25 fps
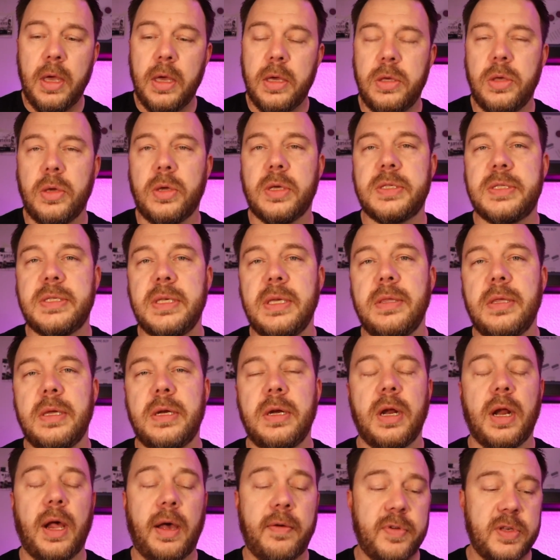you can see that
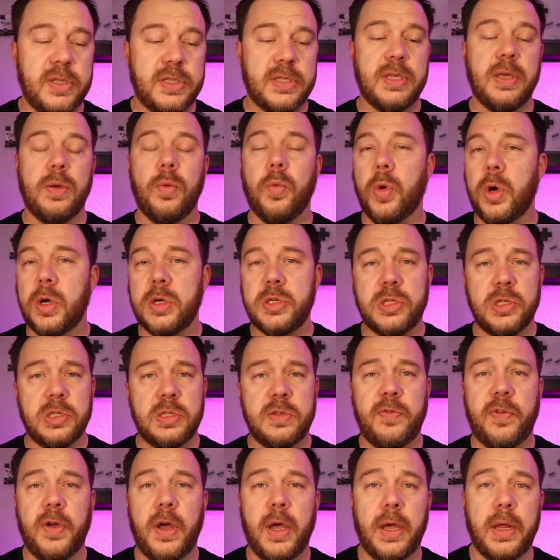it obviously works just
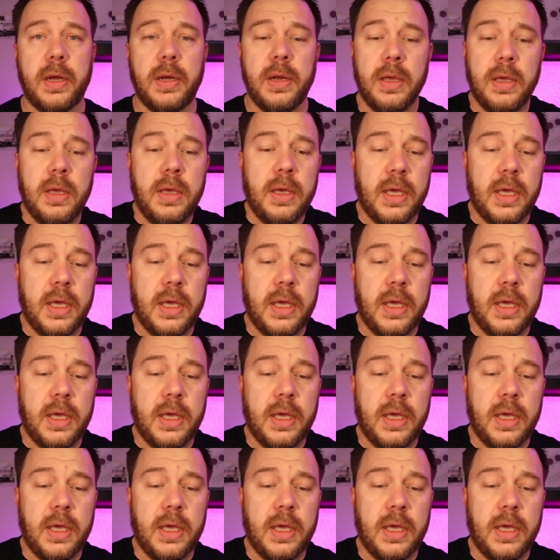fine.